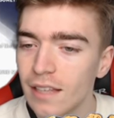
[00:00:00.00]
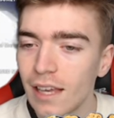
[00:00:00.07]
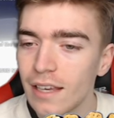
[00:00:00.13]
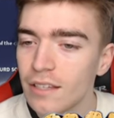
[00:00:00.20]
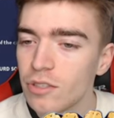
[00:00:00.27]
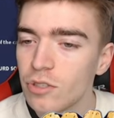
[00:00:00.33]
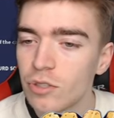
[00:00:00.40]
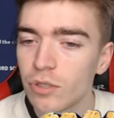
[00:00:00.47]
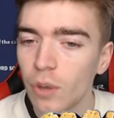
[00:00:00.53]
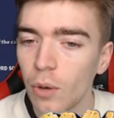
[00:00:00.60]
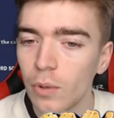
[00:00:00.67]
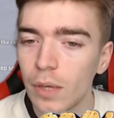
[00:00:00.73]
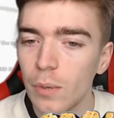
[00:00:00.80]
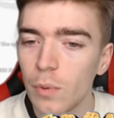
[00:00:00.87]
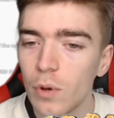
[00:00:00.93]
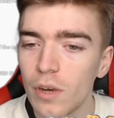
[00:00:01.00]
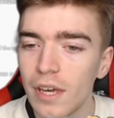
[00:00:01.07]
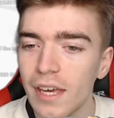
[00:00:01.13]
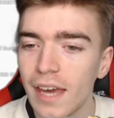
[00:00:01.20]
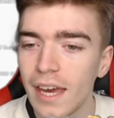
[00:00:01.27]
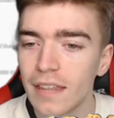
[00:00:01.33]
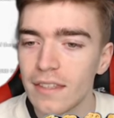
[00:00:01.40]
like slowly walk
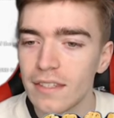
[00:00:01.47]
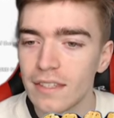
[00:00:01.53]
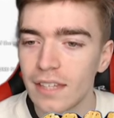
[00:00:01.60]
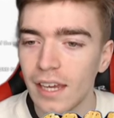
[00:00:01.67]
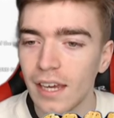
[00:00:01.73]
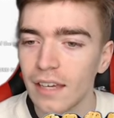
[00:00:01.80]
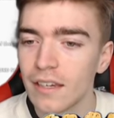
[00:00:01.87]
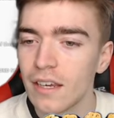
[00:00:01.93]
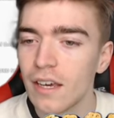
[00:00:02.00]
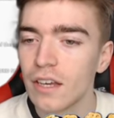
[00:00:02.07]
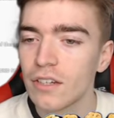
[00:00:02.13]
against it,